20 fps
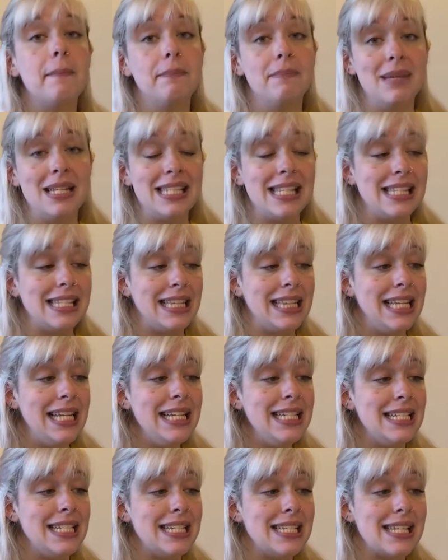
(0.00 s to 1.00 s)
Mrs.
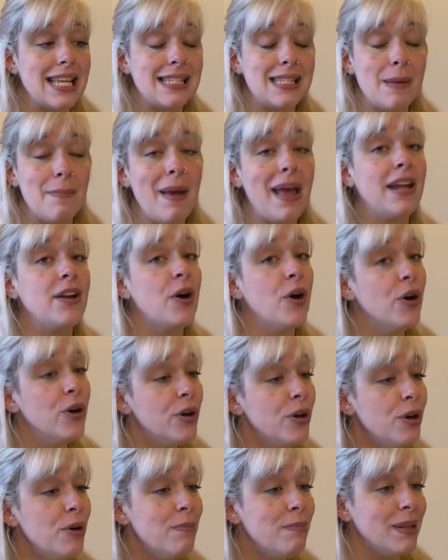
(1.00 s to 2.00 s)
Lynde says it made
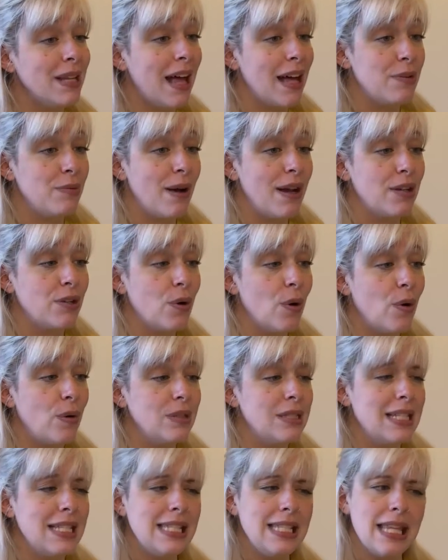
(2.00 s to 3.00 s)
her blood run
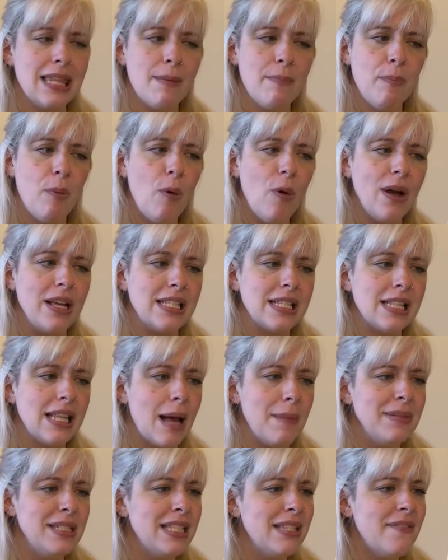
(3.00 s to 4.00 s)
cold to see the boys
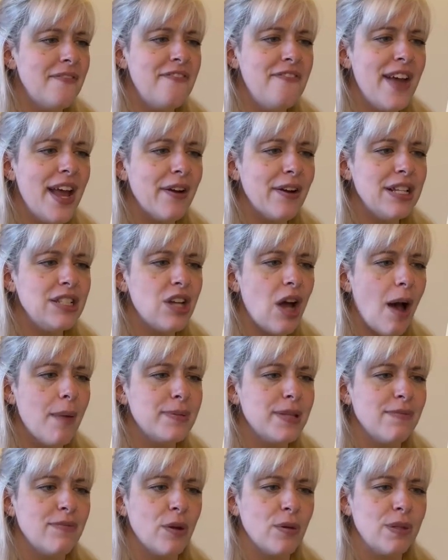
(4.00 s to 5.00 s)
climbing to the very
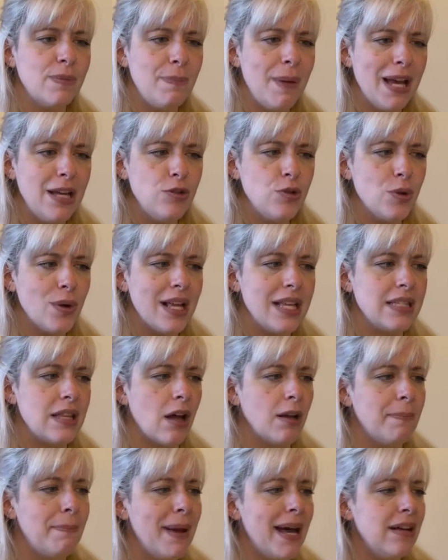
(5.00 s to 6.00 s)
tops of those big trees
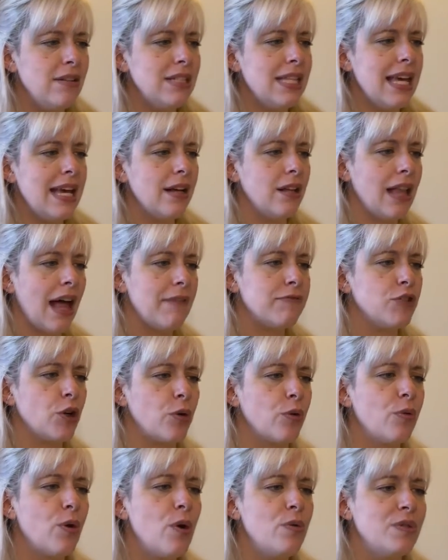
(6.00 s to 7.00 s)
on Bell's Hill after
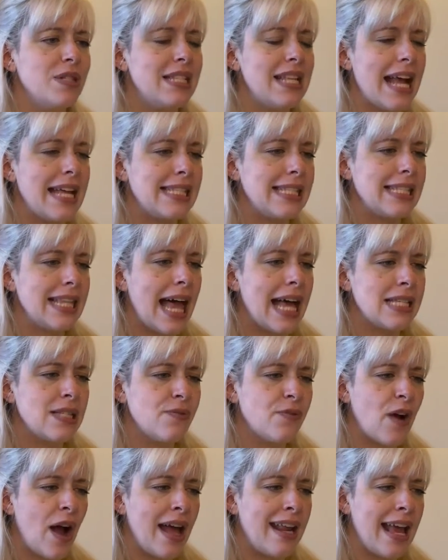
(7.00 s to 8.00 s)
crow's nests last
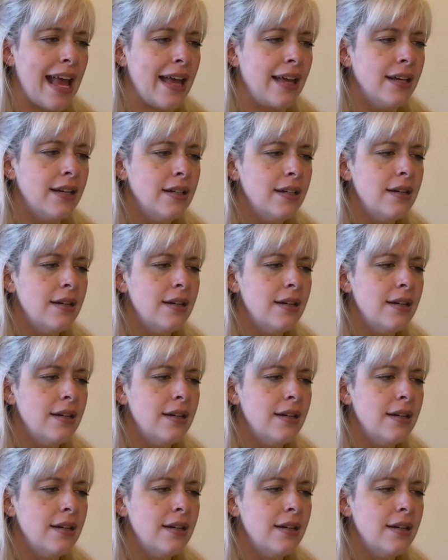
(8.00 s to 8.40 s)
Friday.